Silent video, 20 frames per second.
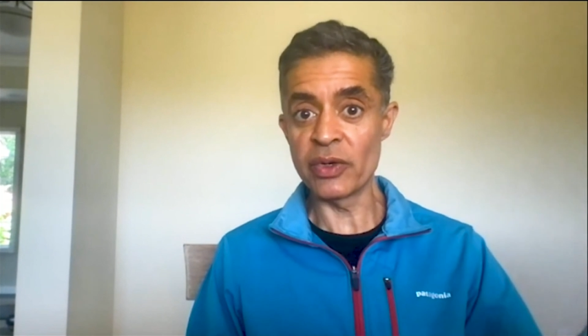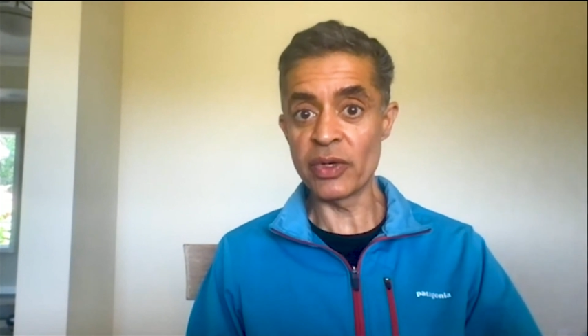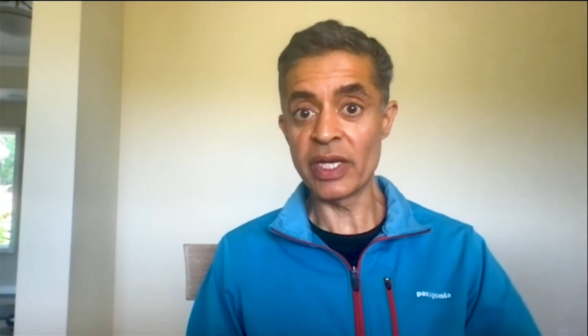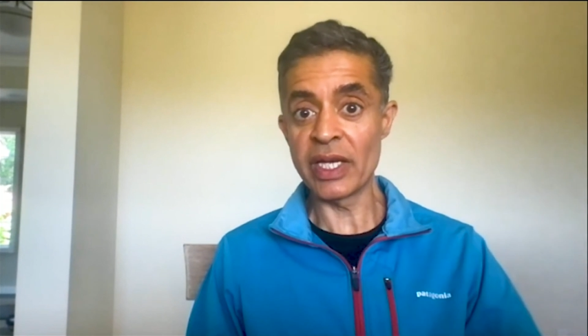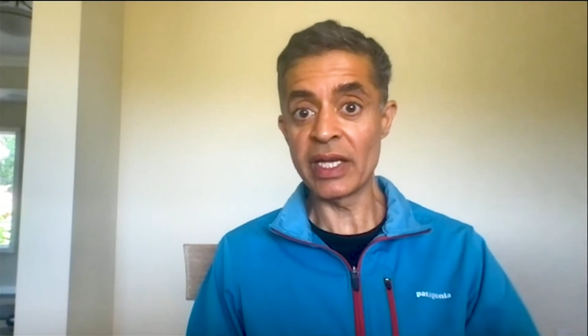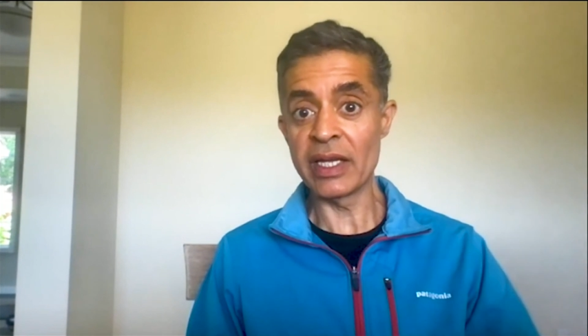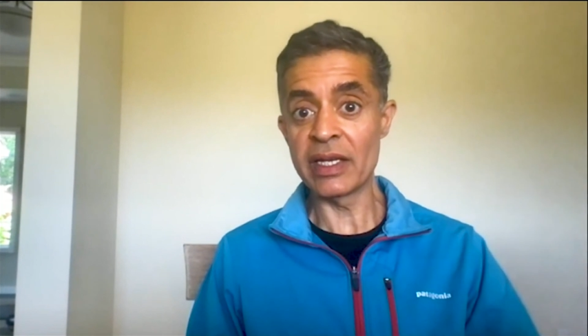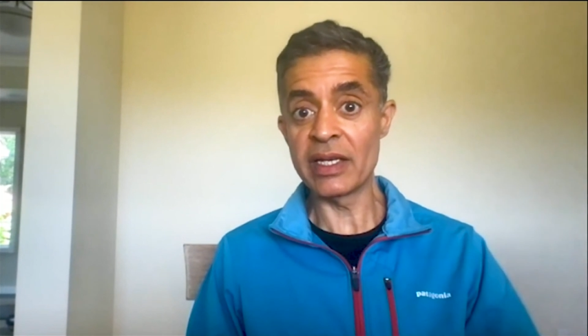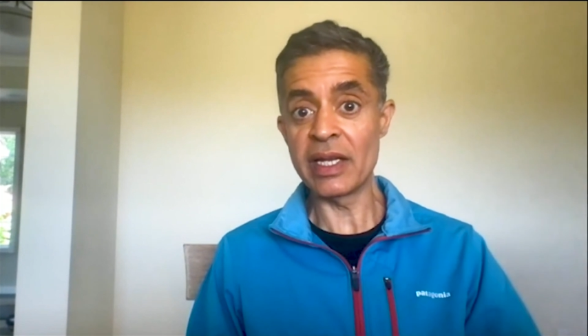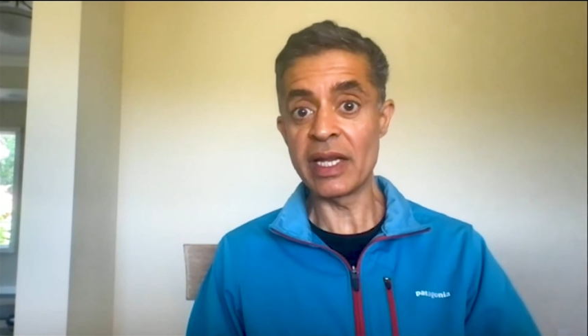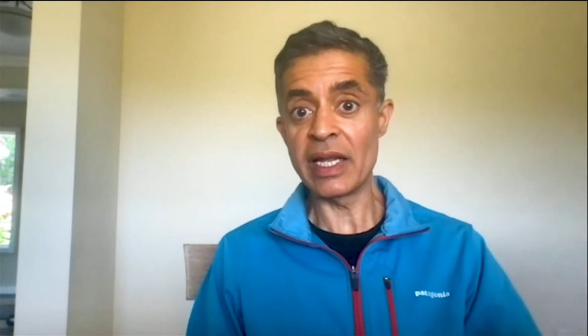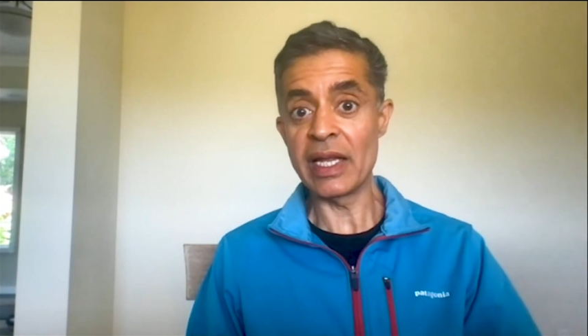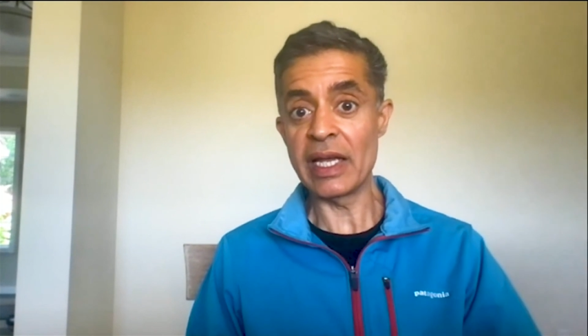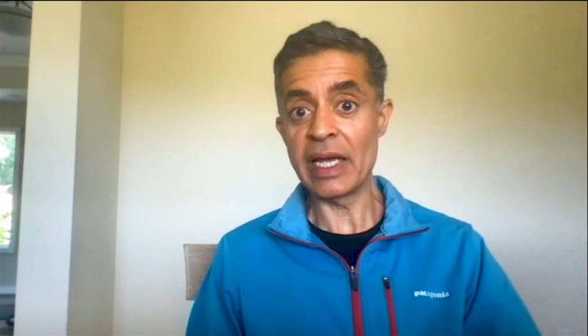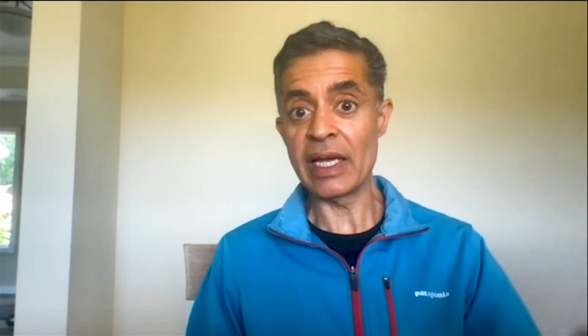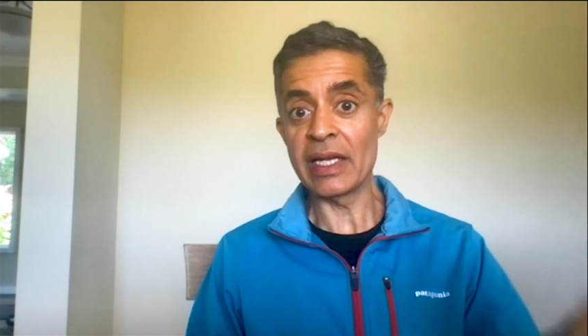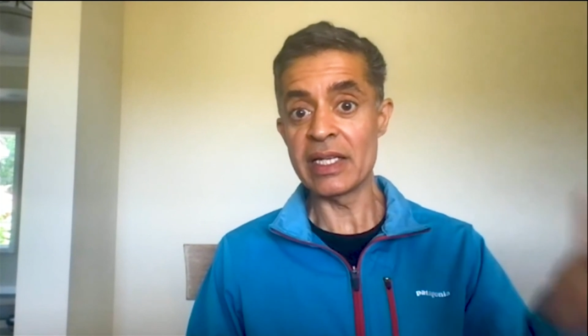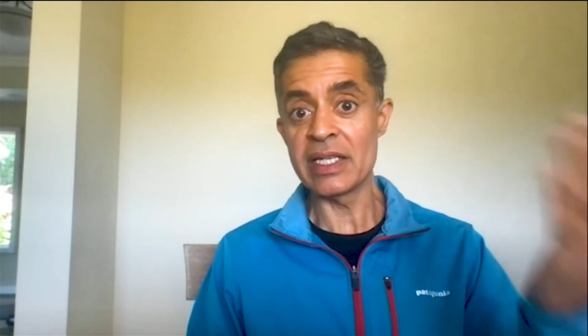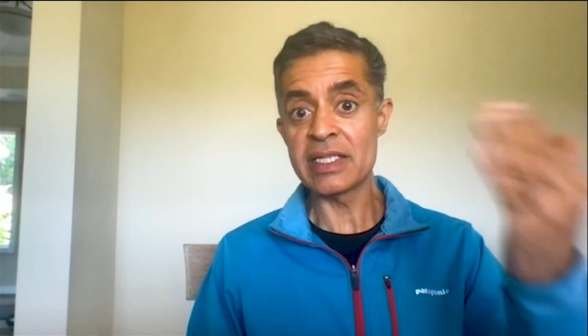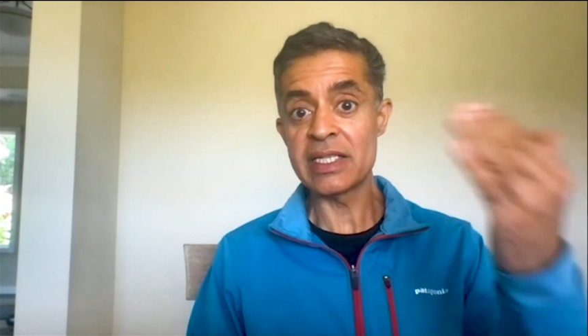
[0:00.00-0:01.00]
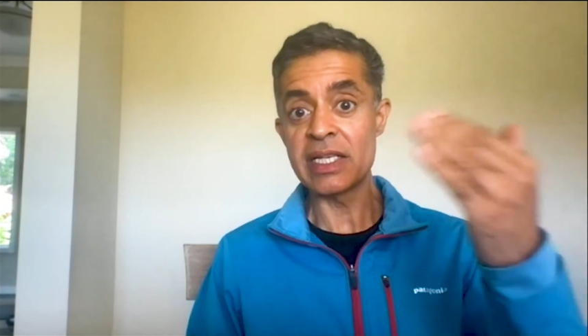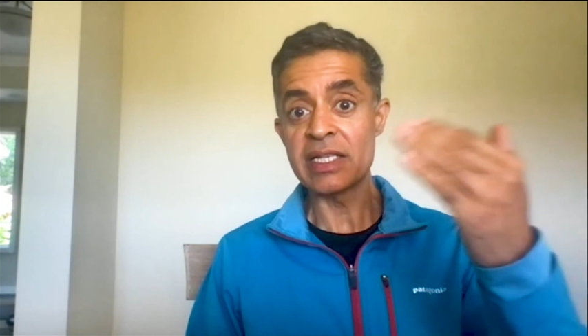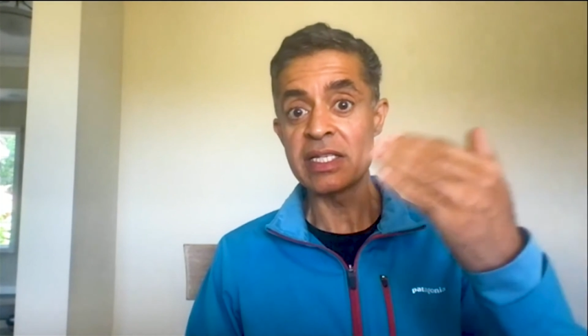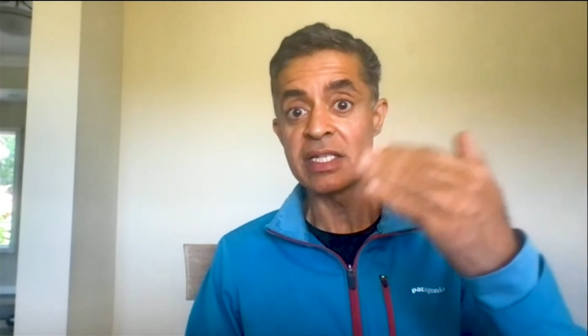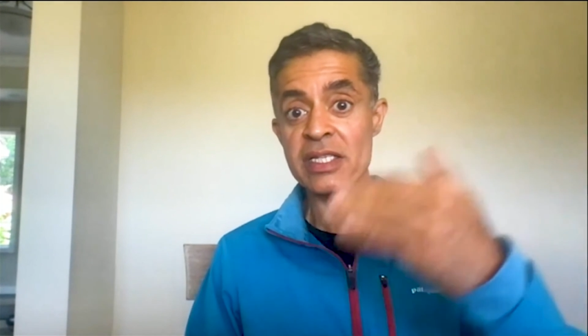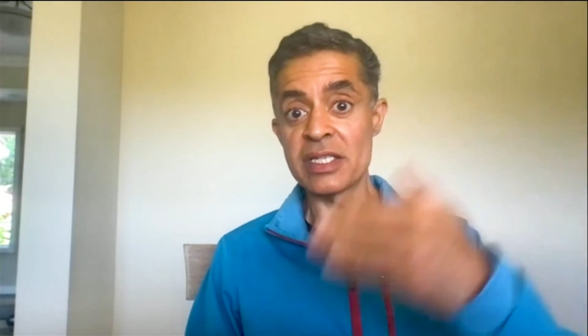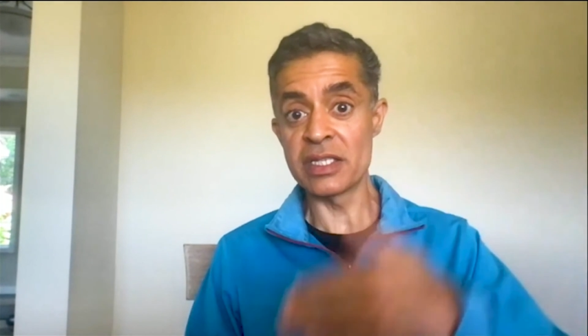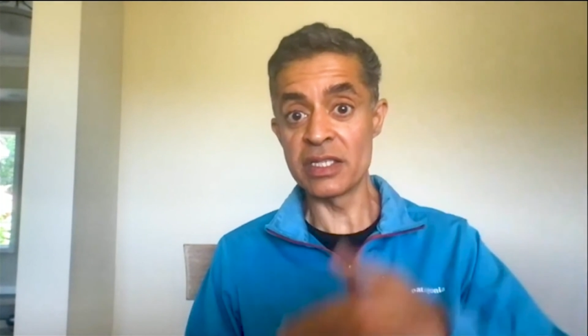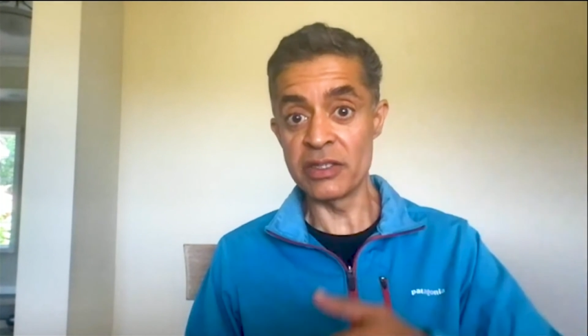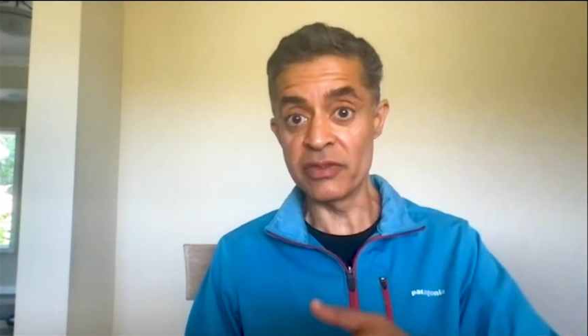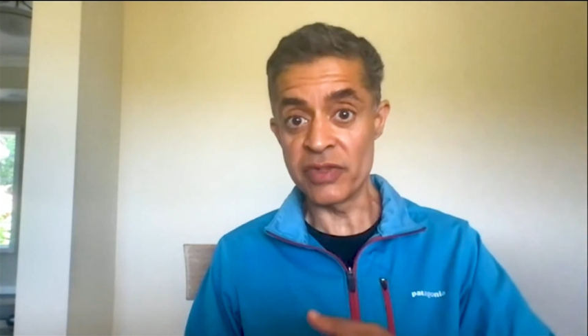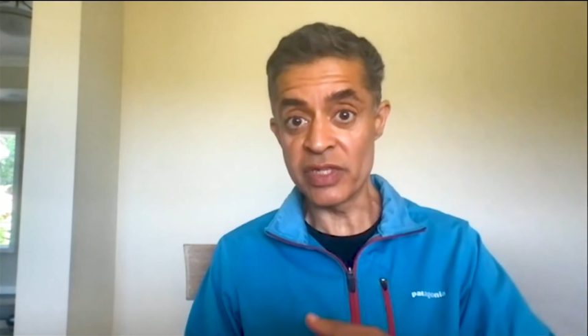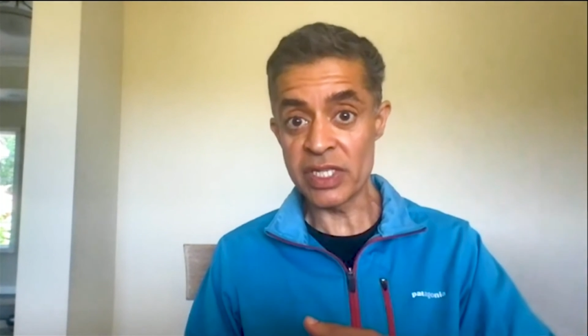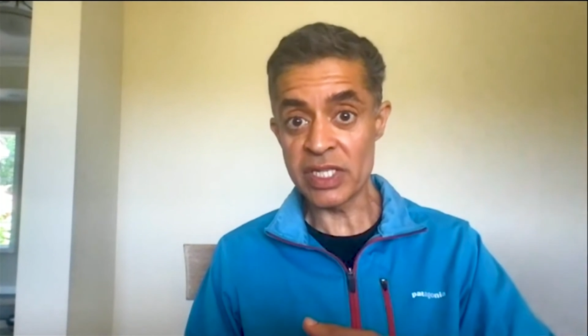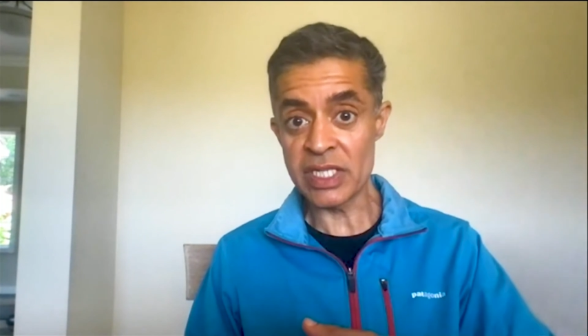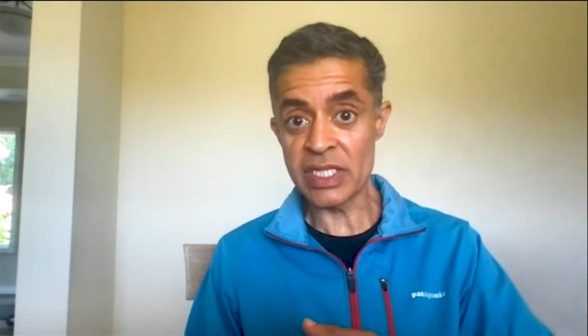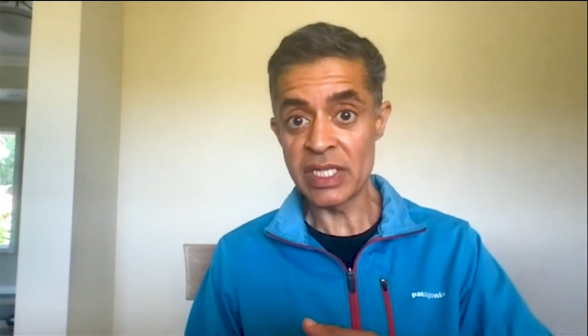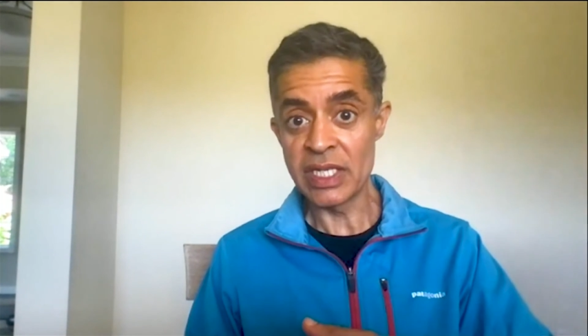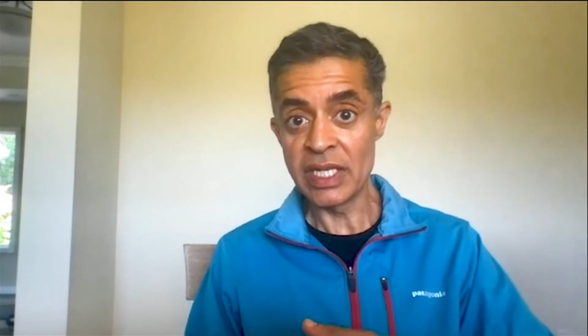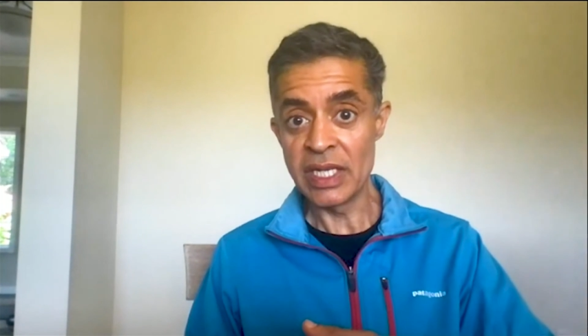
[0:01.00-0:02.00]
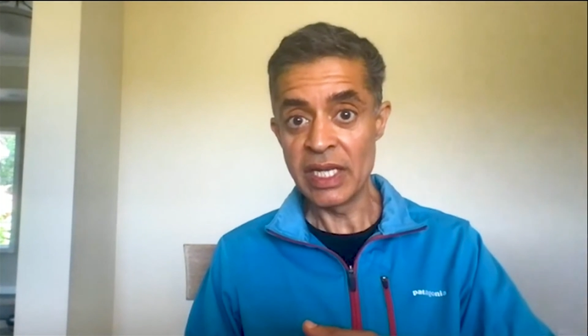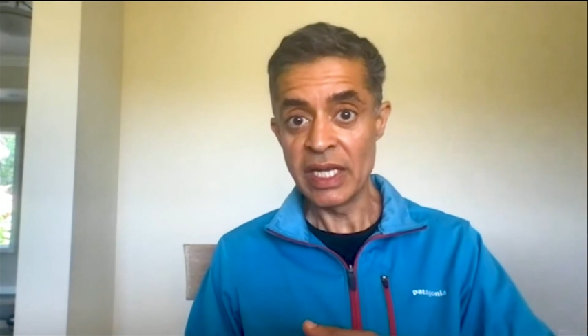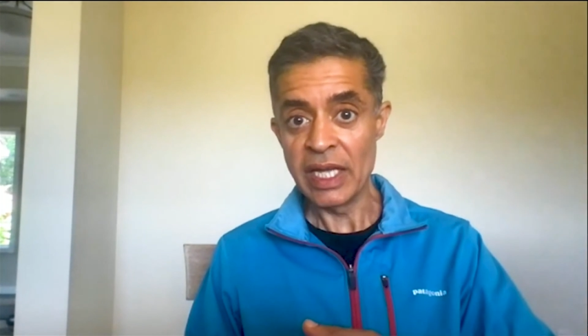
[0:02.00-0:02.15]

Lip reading: looking at it as a service,